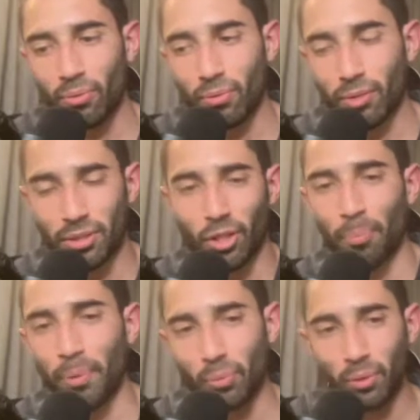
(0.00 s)
The
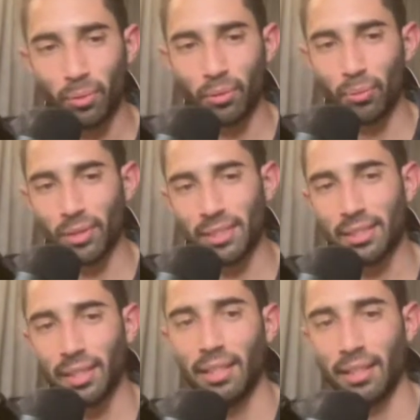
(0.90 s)
serpent was
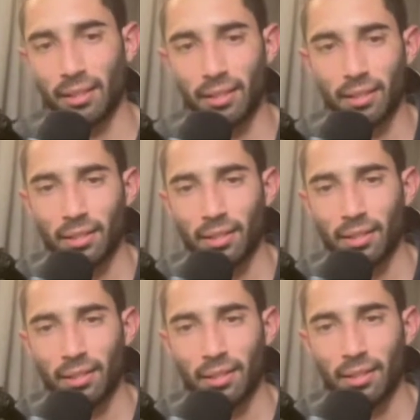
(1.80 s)
slick
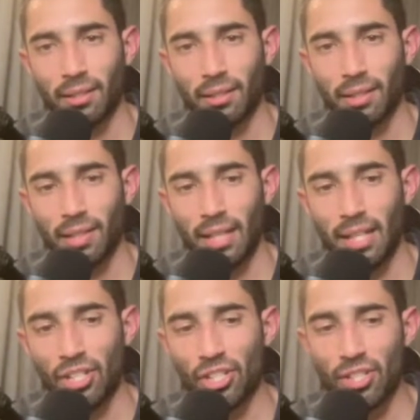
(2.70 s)

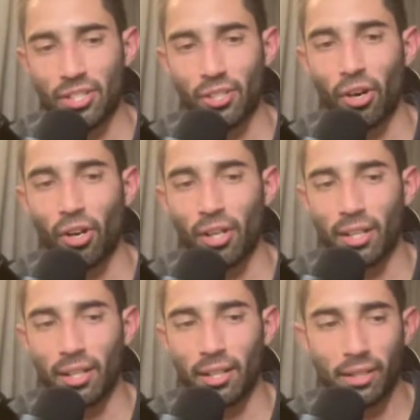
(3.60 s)
and just
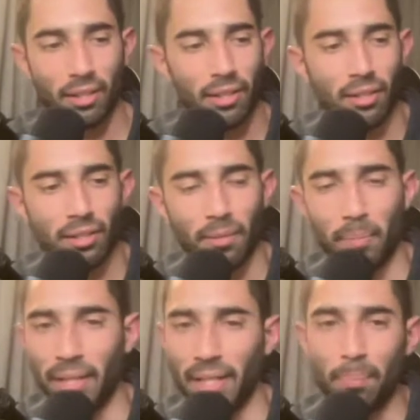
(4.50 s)
started
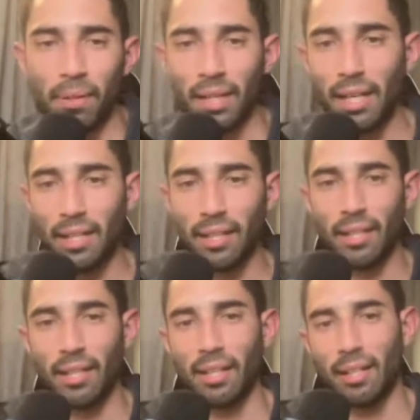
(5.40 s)
manipulating,
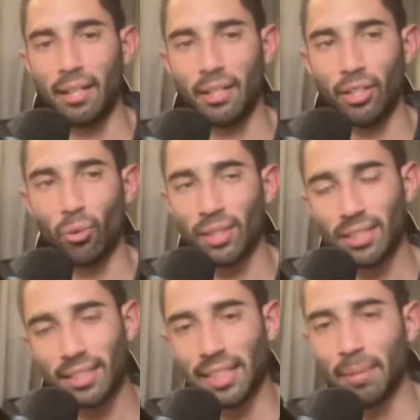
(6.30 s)
and it
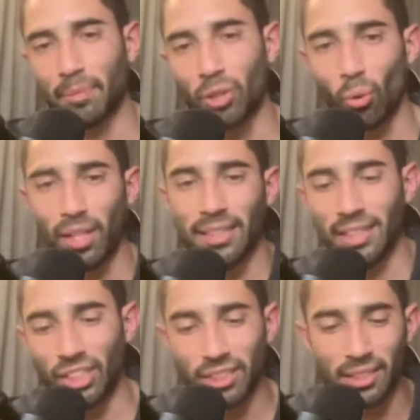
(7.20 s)
seemed so
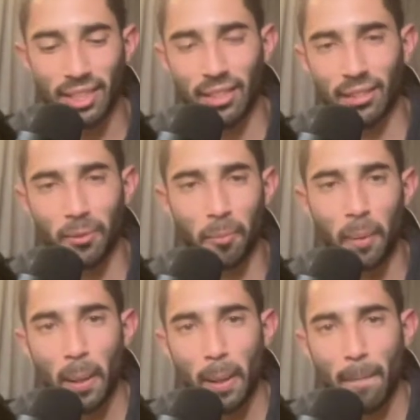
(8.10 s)
innocent just to take a little
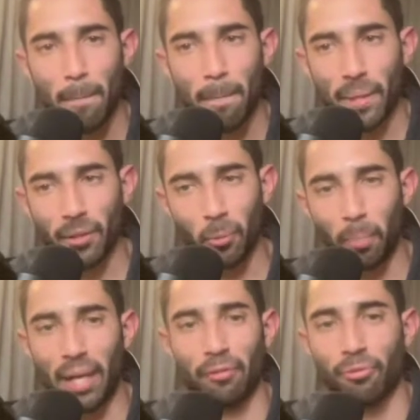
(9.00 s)

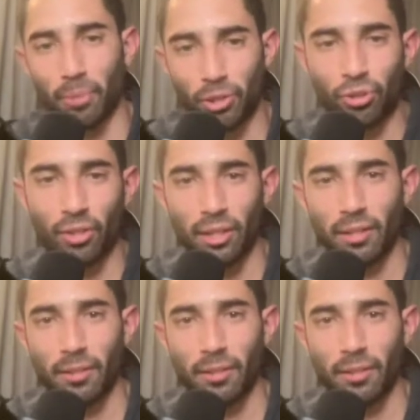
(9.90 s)
bite from the tree.